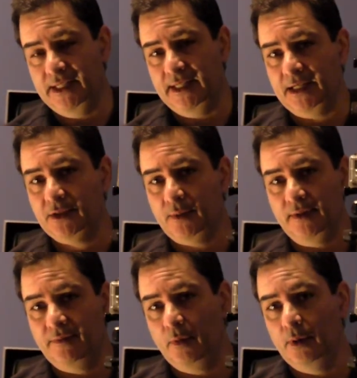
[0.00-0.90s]
in
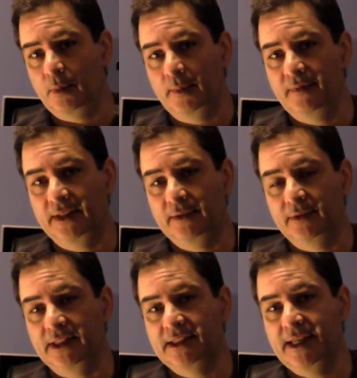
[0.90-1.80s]
X24 when we finally
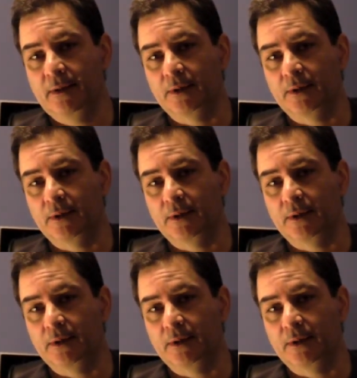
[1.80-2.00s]
release that.